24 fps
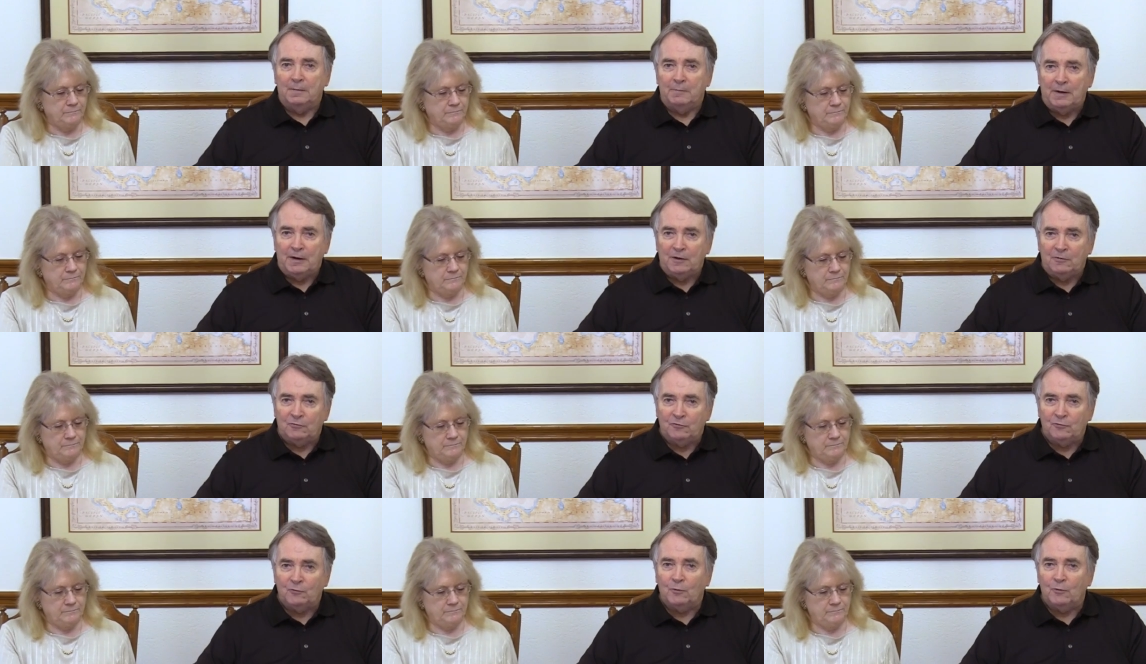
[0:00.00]
Speaker 1: and
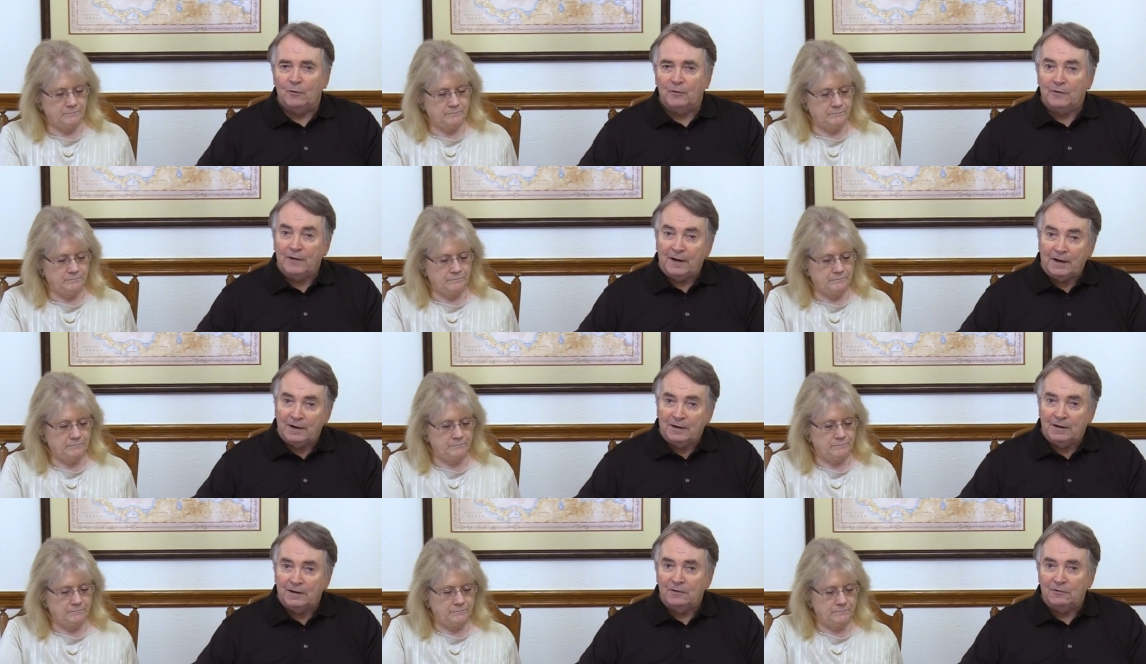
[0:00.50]
make sure
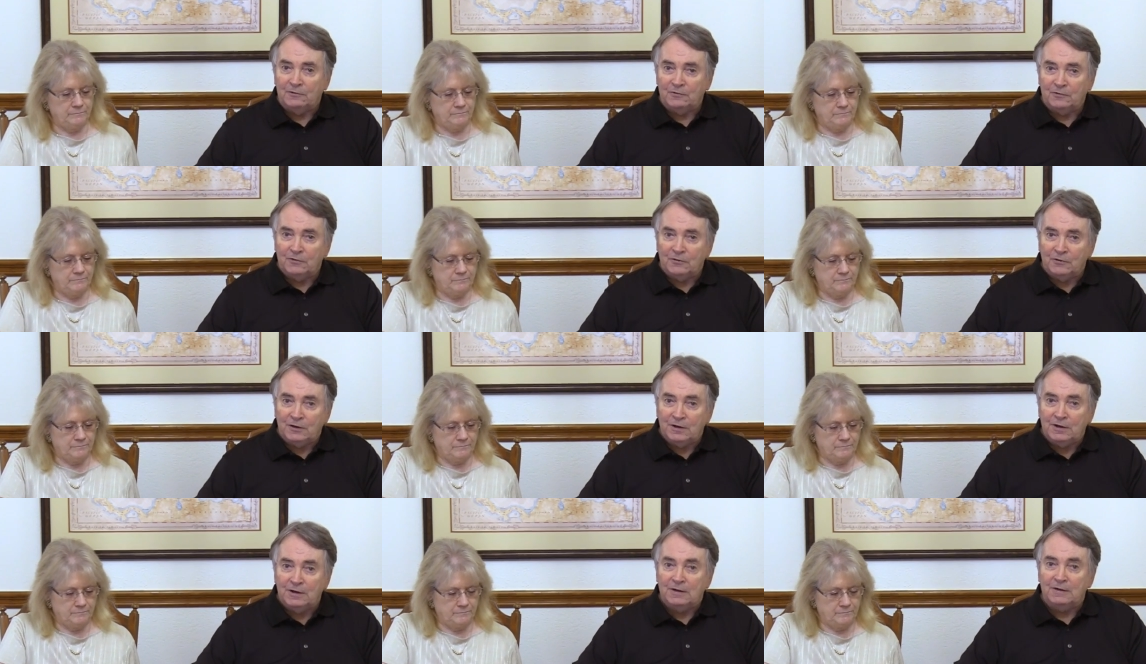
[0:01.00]
that it is
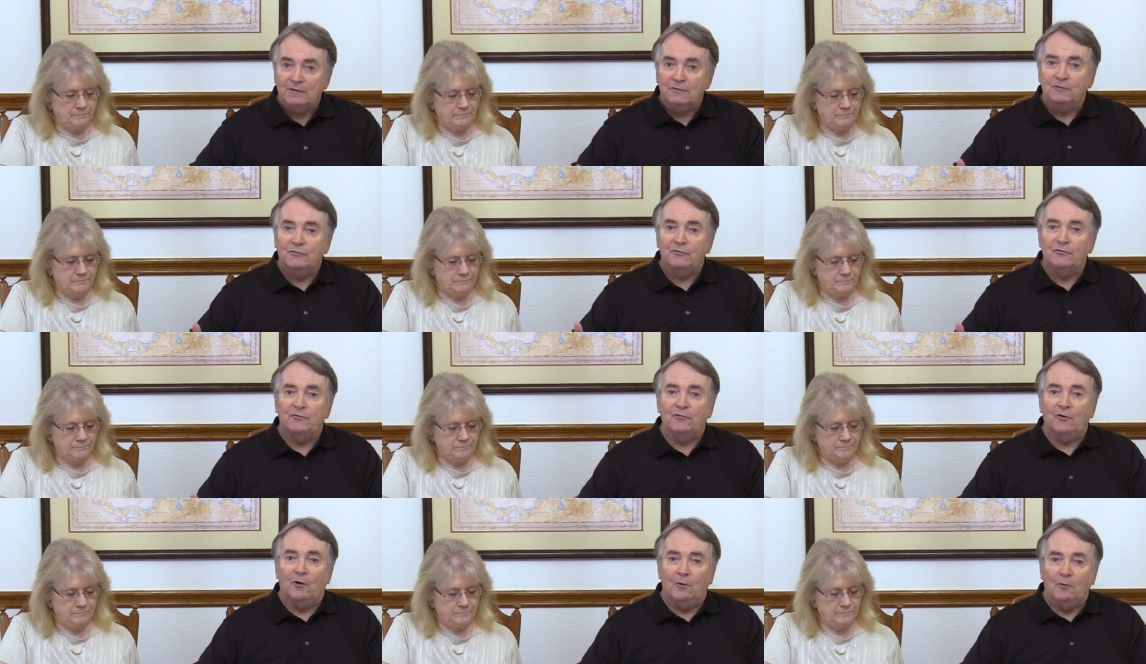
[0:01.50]
indeed
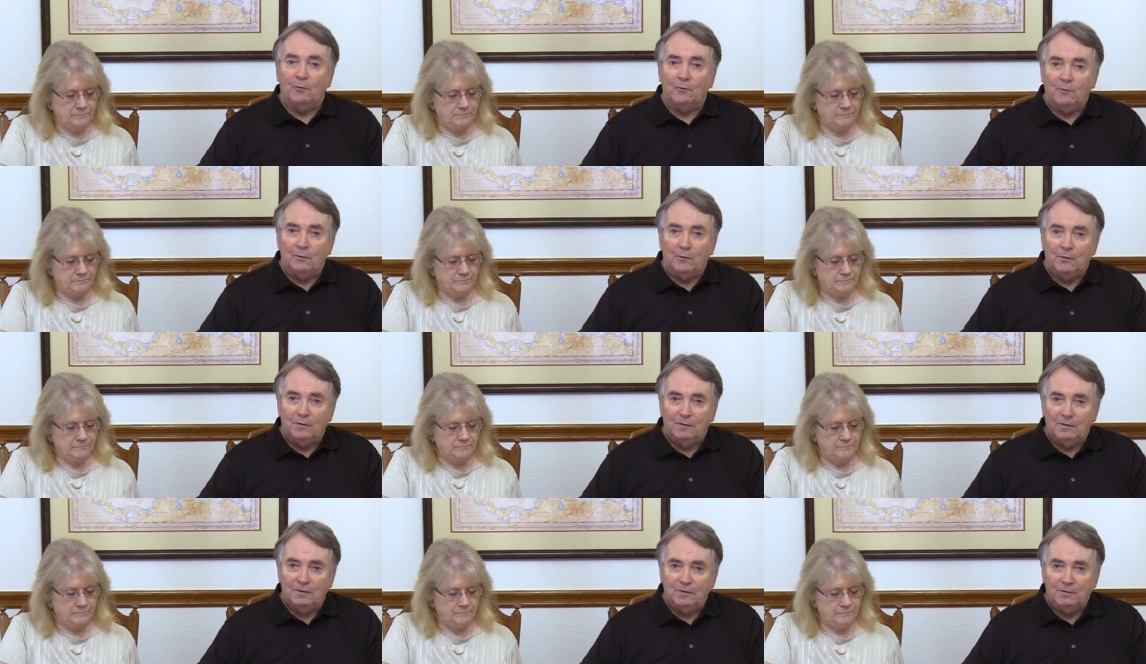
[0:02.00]

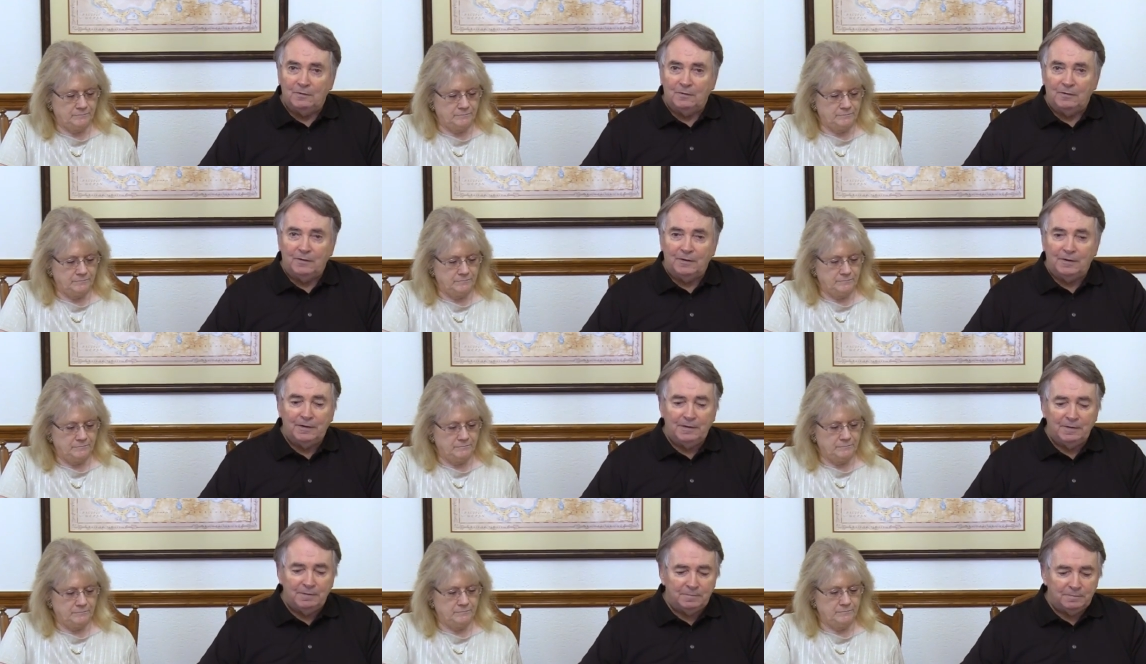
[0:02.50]
so all
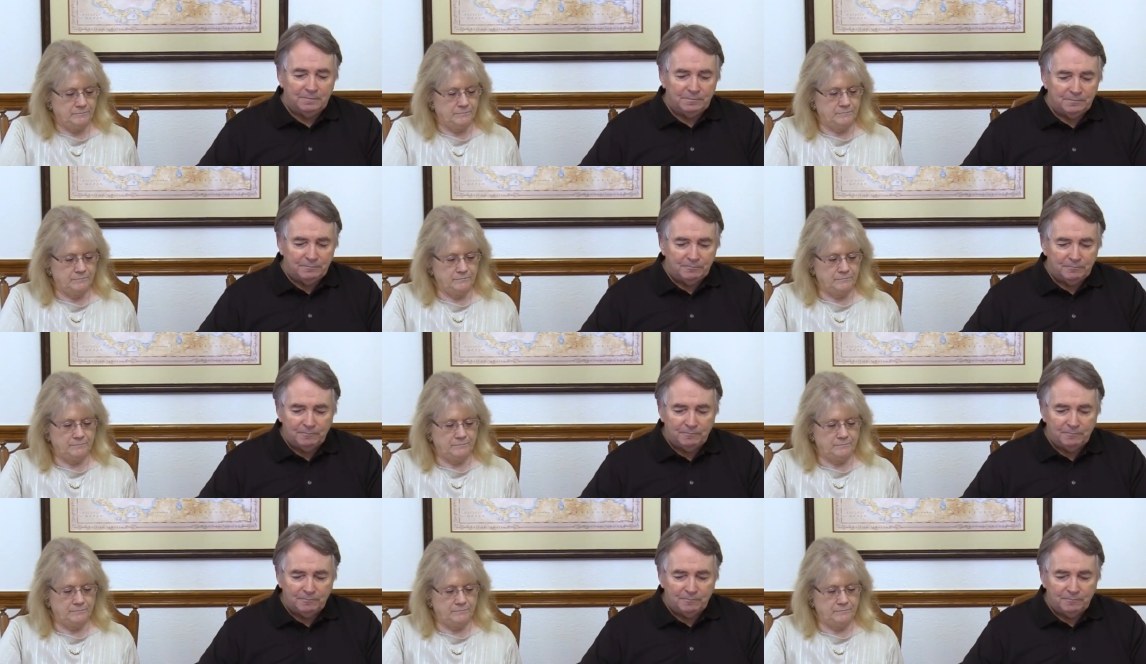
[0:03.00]
right?